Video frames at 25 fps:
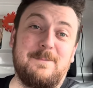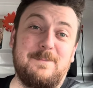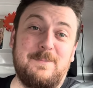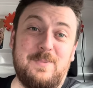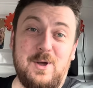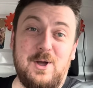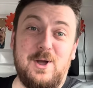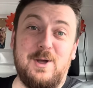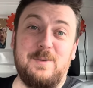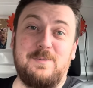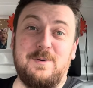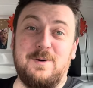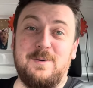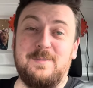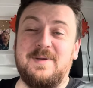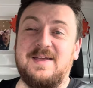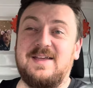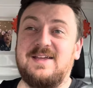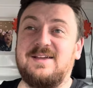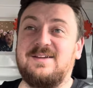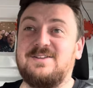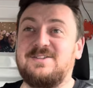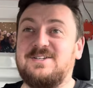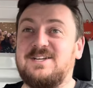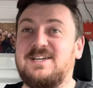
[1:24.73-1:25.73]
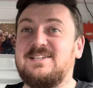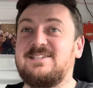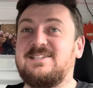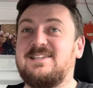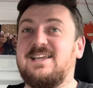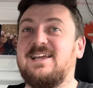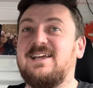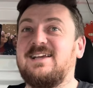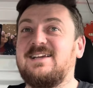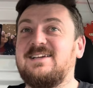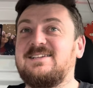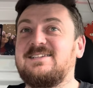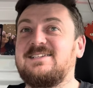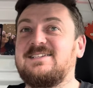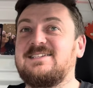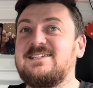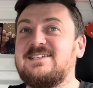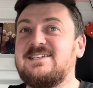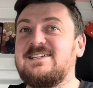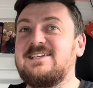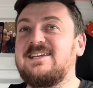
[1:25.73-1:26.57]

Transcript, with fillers: Purple Bee Logistics.